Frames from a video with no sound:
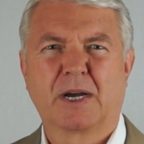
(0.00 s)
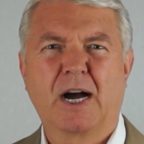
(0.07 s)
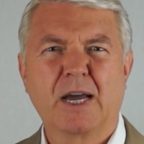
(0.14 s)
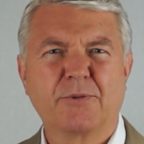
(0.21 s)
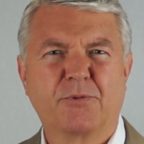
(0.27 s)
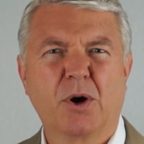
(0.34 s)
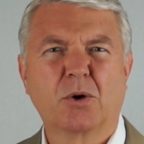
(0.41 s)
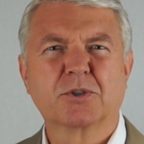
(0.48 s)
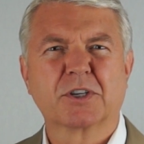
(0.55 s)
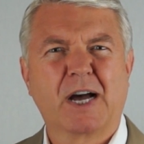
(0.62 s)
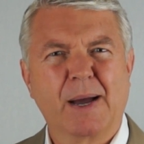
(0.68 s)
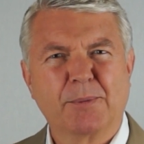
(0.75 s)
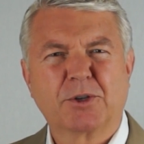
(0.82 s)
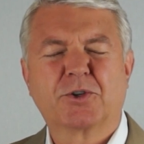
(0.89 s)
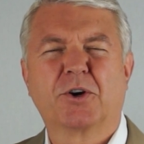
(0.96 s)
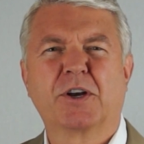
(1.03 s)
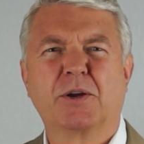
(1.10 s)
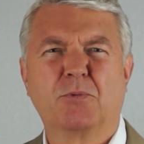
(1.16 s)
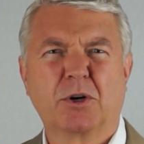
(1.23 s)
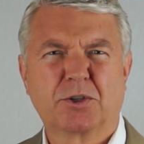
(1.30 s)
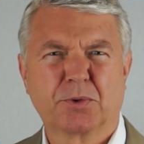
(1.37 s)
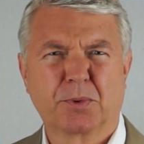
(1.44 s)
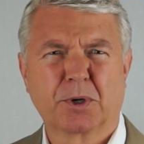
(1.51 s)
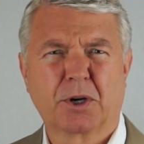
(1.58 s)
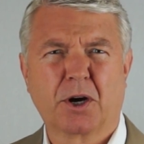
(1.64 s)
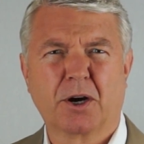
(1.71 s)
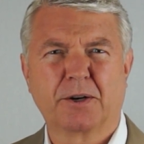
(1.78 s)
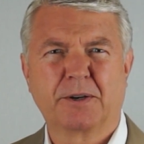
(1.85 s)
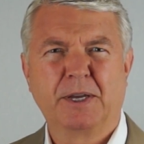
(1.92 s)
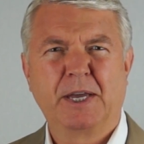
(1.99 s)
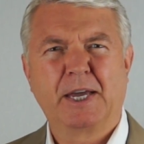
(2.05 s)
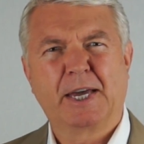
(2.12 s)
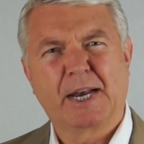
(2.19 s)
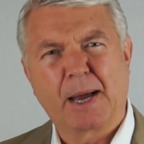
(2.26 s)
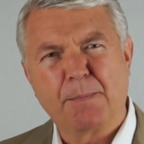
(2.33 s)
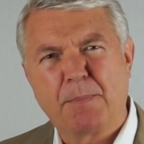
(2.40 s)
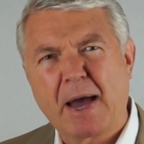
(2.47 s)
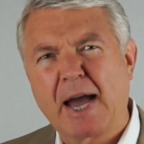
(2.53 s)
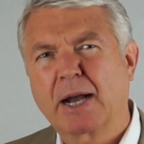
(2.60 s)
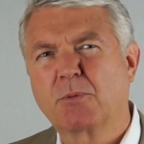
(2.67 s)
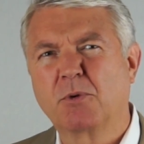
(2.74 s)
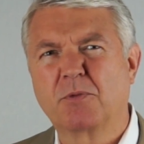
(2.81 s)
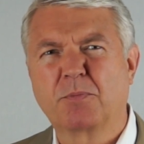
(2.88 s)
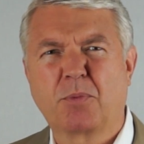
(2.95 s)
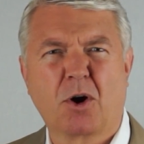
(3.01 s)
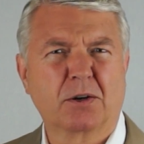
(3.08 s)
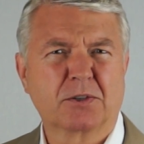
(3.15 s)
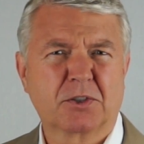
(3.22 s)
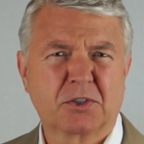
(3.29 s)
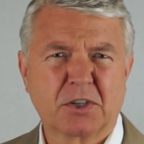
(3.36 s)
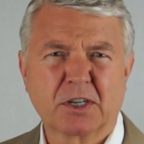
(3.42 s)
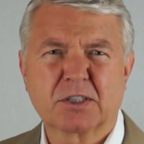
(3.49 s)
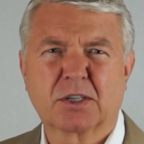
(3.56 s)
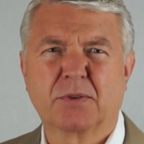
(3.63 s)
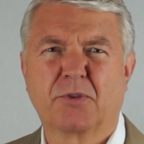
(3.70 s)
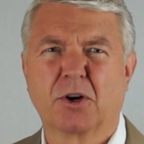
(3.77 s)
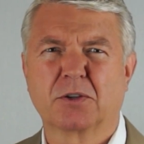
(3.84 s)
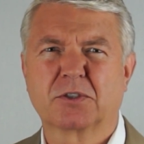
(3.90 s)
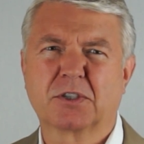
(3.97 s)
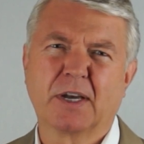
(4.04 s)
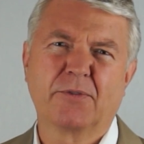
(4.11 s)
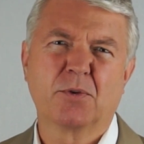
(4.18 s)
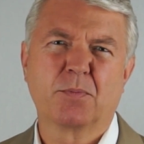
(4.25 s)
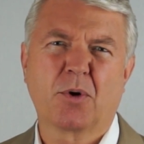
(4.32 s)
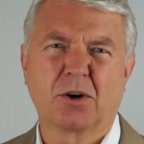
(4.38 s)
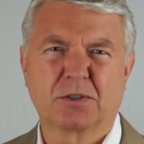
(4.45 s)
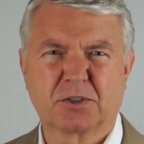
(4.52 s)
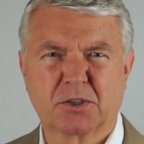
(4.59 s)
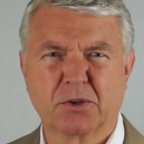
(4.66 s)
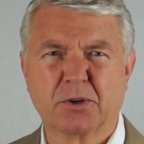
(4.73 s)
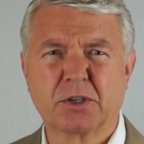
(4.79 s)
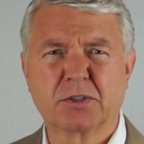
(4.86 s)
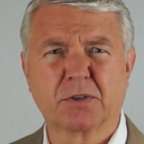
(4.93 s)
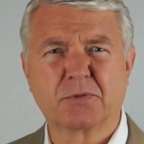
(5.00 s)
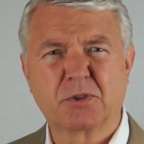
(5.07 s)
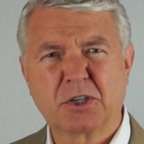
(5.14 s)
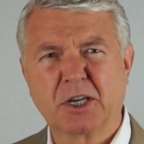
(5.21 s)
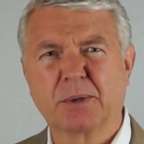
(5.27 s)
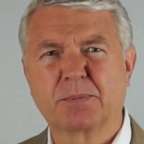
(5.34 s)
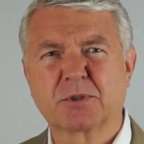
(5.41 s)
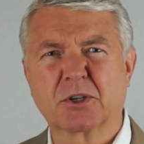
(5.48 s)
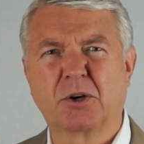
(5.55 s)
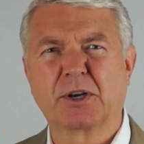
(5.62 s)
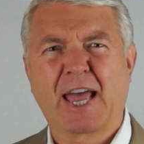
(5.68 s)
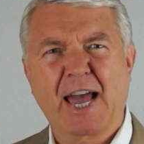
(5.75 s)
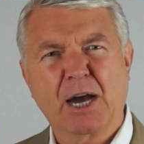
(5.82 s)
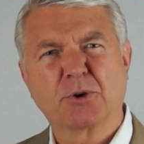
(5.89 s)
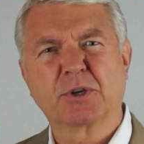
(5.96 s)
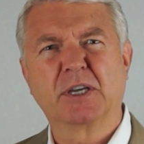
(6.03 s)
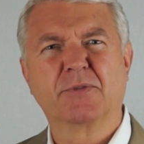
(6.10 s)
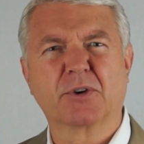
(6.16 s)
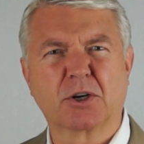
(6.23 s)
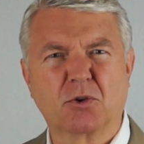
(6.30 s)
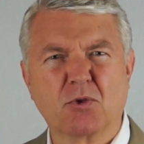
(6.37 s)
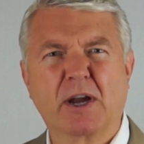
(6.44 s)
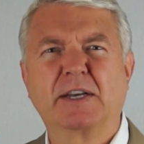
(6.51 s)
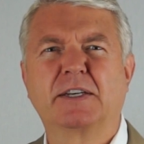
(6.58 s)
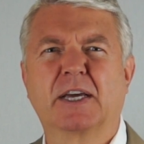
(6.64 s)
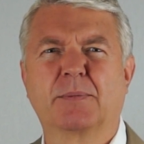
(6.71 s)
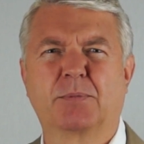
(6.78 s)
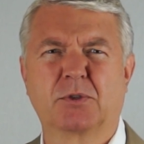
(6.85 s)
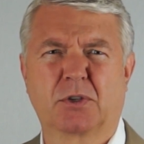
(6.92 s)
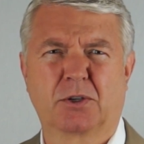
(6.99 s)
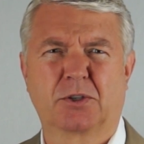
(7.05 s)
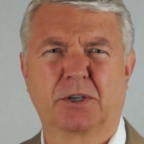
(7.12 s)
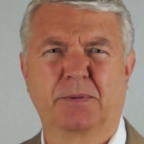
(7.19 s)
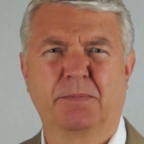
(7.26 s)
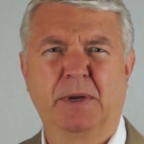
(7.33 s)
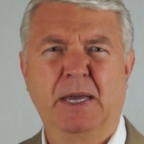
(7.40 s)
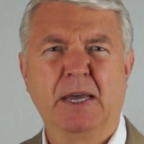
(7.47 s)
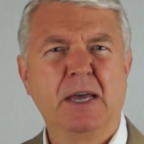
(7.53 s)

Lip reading: Hi folks, I'm attorney Richard LaGarde, and I'm back with part 6 of our 7-part series of tips on how to give a great deposition.